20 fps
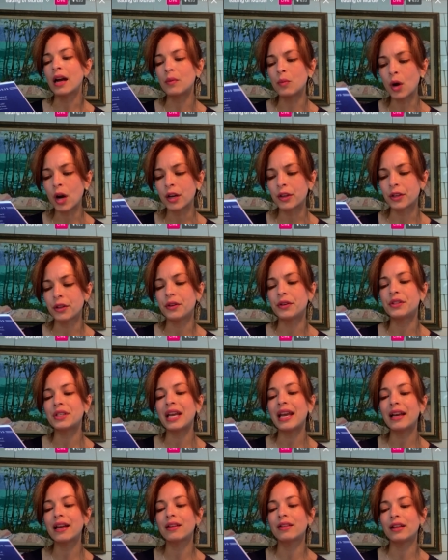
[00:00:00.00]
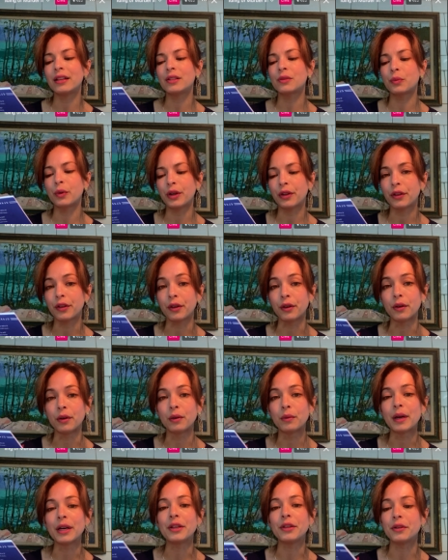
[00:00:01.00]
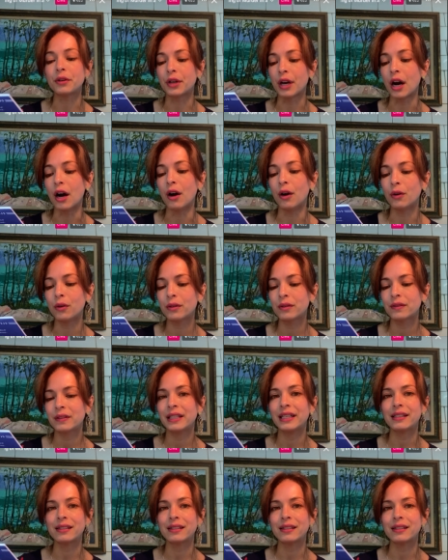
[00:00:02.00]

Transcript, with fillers: I want you to take these with you when you go,